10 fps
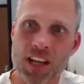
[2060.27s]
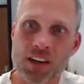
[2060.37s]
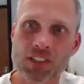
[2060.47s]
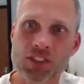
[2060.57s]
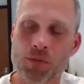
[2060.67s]
And I
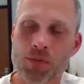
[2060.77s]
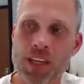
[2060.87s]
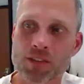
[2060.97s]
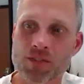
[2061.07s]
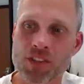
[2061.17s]
also
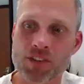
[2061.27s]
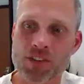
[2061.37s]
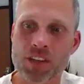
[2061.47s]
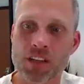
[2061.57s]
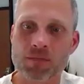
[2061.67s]
think there's
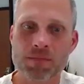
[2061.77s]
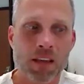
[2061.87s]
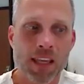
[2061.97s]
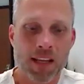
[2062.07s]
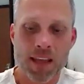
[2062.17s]

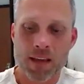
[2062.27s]
again,